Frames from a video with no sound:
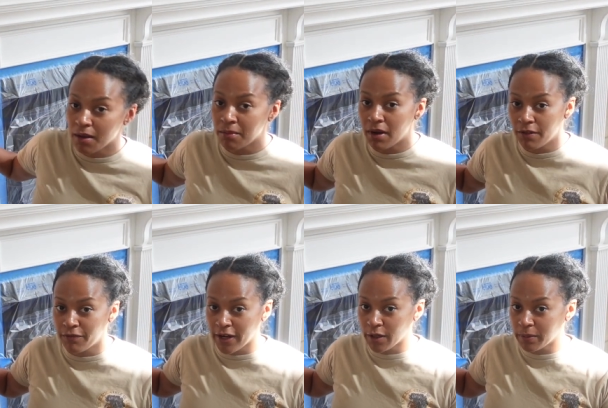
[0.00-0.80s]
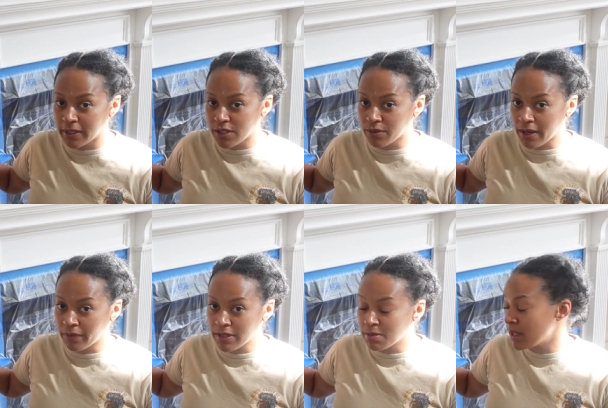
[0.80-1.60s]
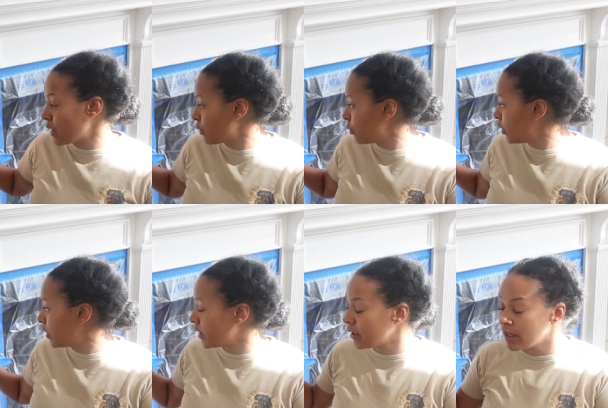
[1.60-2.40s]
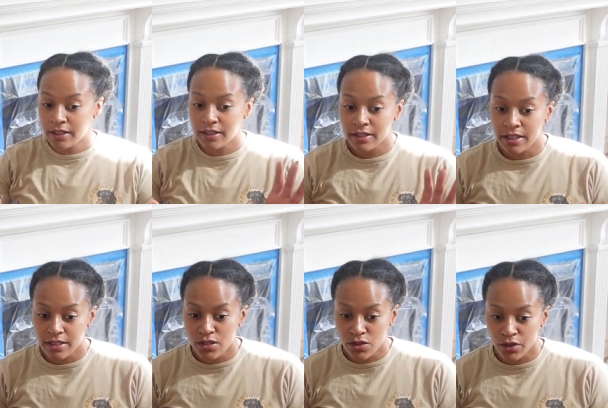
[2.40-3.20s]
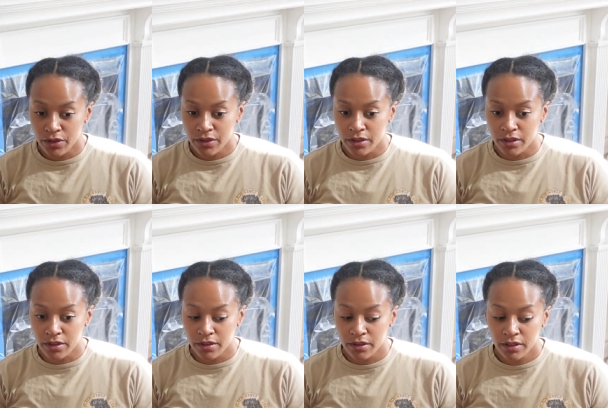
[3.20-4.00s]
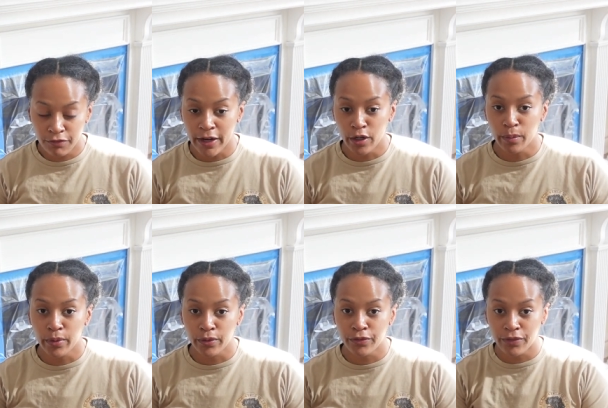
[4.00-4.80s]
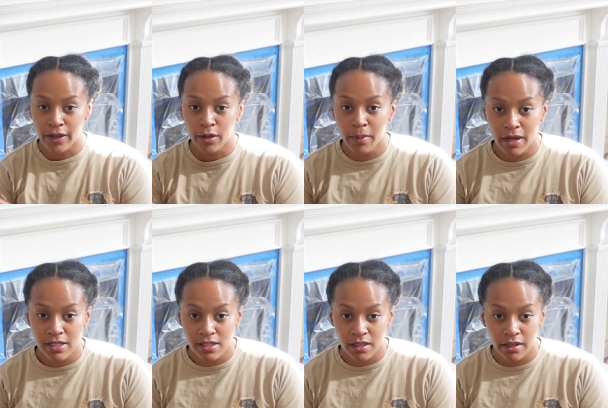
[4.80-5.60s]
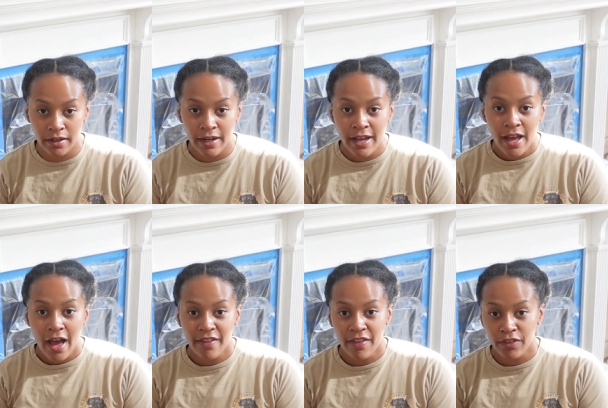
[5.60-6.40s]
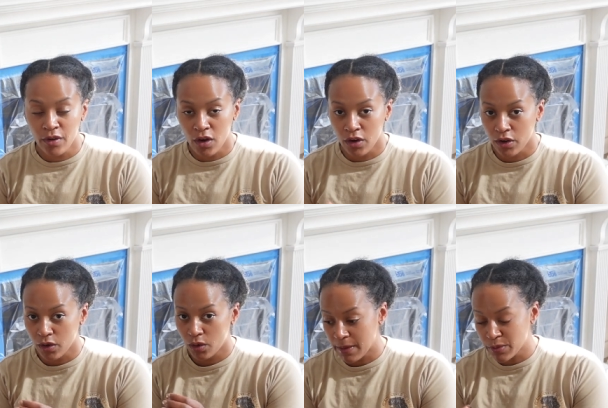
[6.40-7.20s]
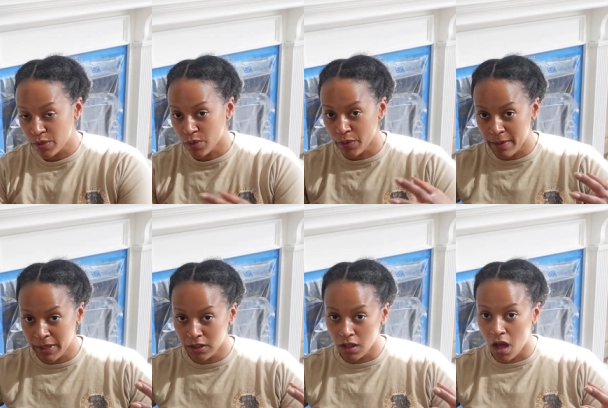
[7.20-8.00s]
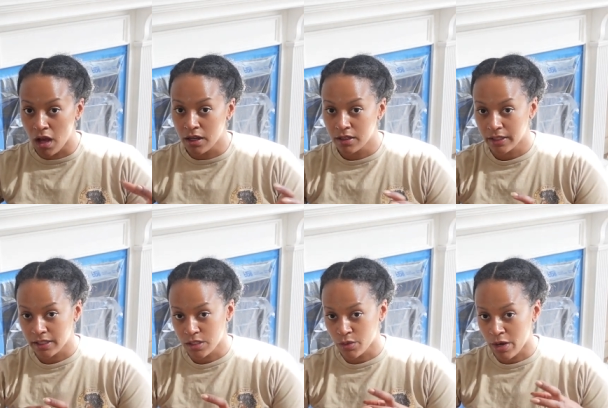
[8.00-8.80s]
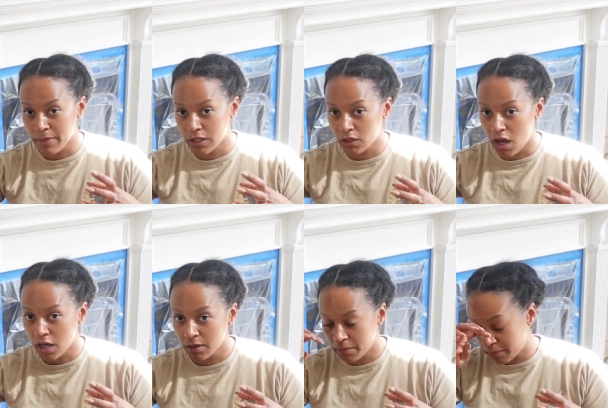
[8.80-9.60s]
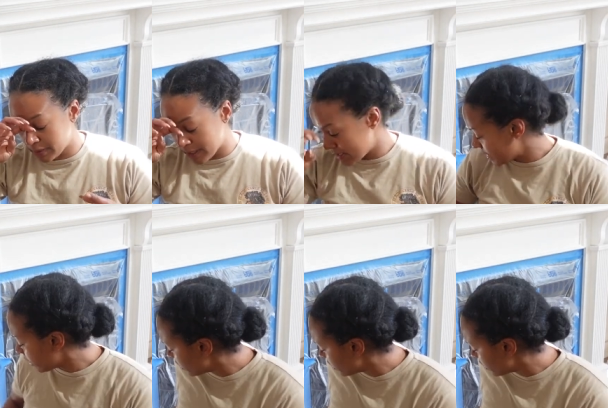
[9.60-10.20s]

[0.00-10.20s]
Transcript: um, a fireplace around that's made out of wood, and then they insert the fireproof firebox in there there. And then there are, it comes with ceramic log, like a ceramic log piece that